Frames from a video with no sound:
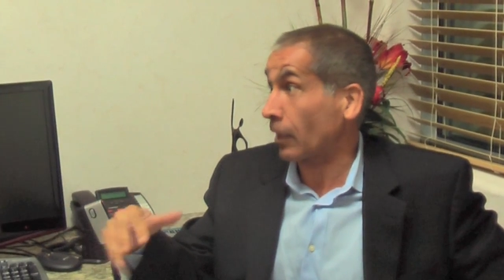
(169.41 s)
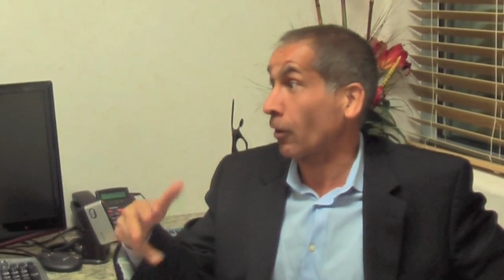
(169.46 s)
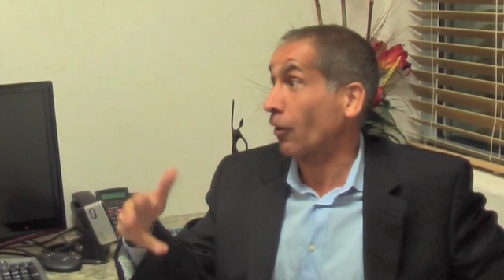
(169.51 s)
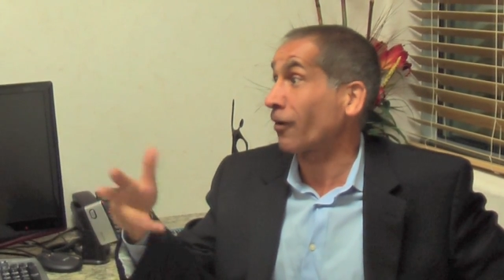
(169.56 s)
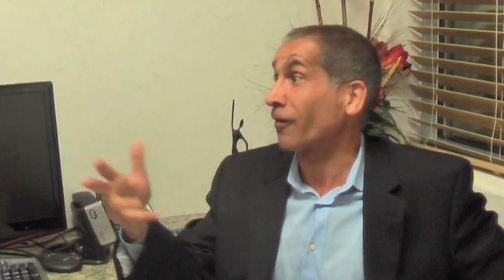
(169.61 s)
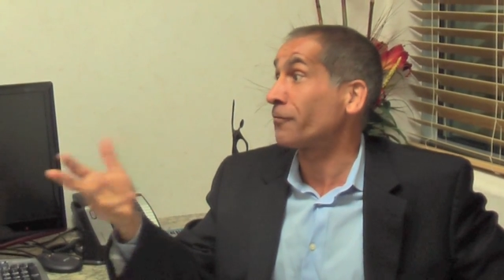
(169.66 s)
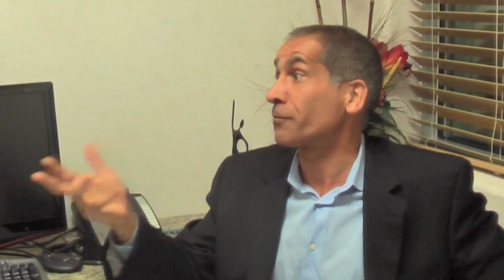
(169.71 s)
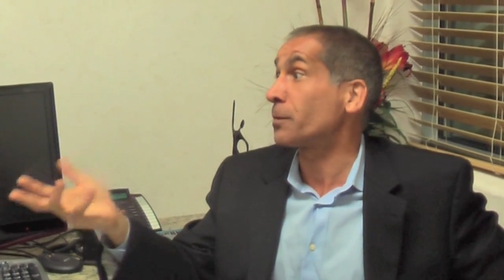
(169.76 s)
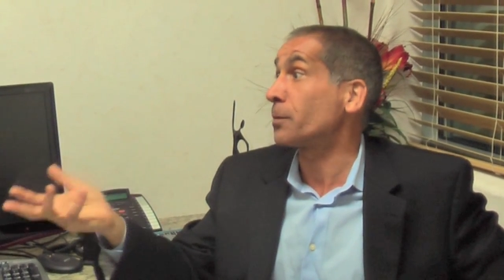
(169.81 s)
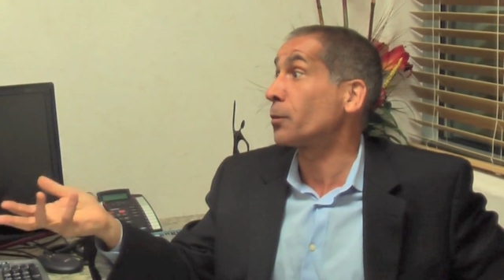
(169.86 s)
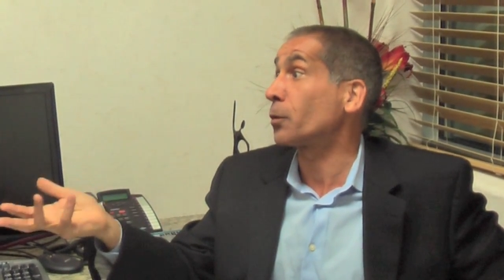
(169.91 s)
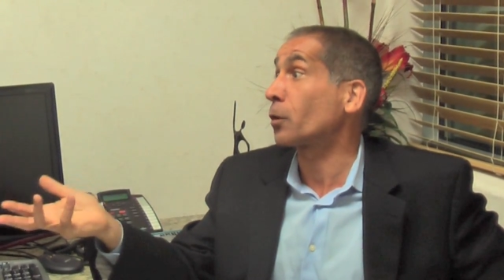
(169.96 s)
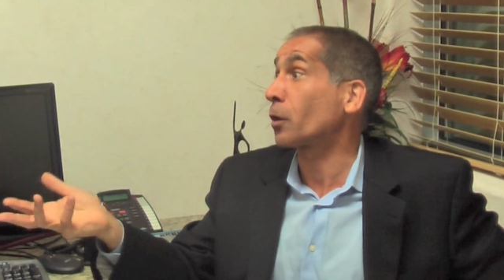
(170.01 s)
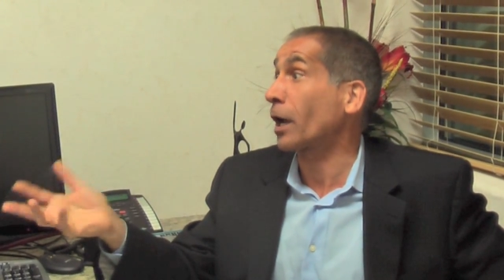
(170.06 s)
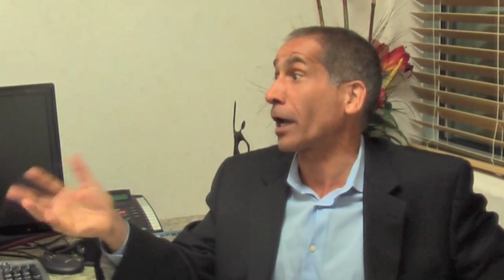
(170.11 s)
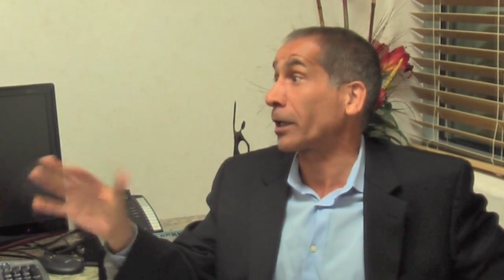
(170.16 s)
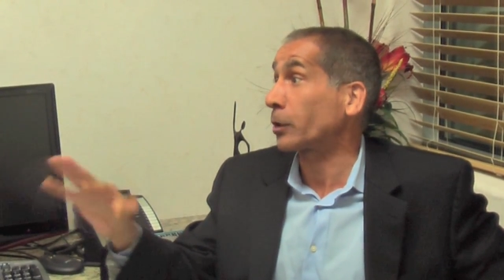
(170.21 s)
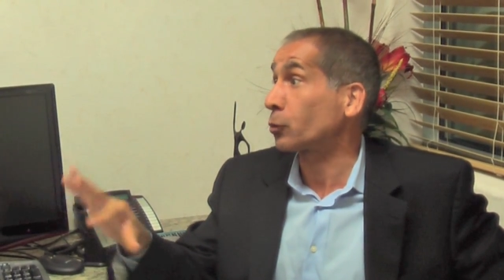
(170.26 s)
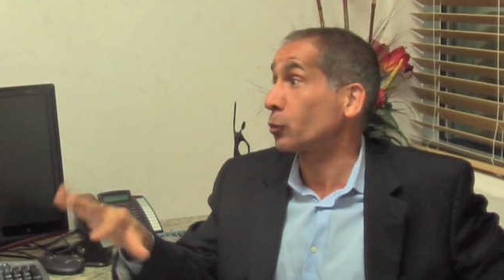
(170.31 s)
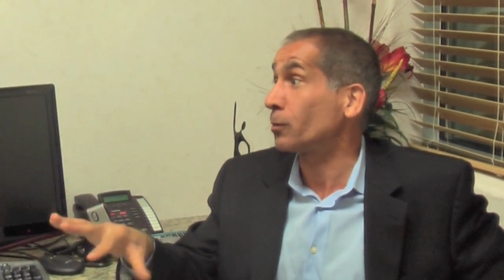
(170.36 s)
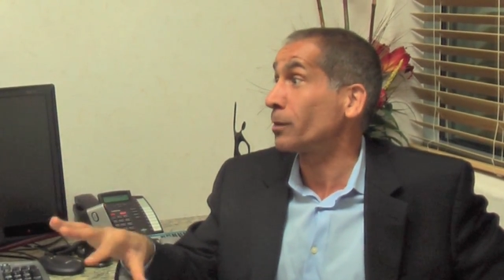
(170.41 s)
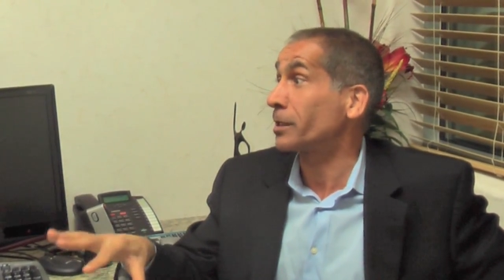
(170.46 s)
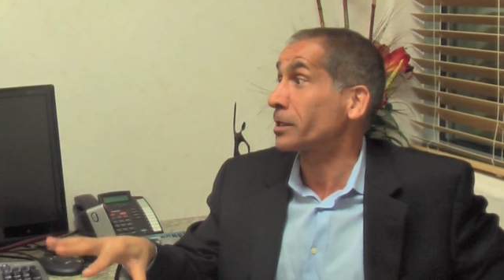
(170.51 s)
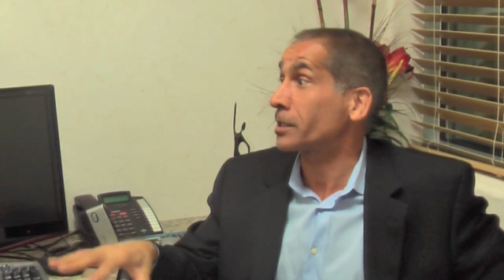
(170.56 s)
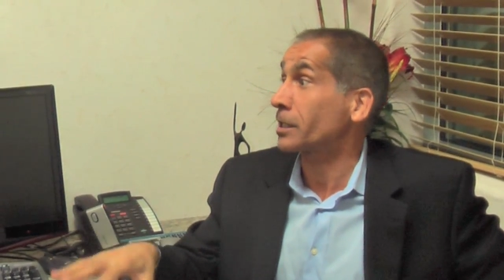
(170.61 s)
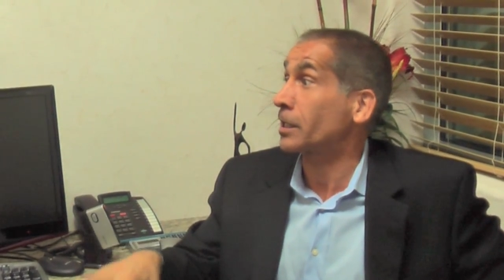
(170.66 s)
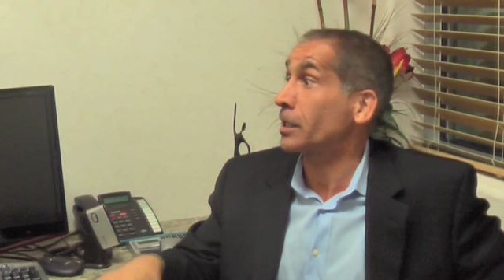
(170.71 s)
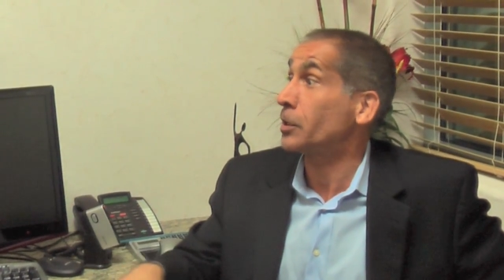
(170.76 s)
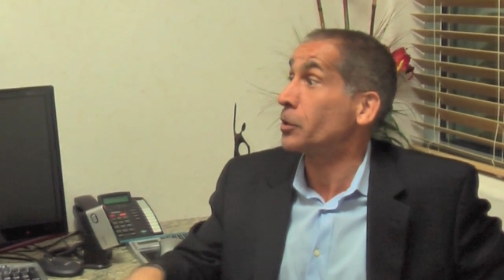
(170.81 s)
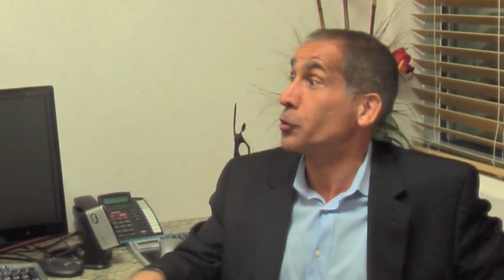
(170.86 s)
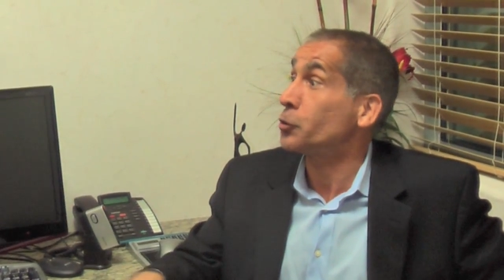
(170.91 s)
A lot of people like to basically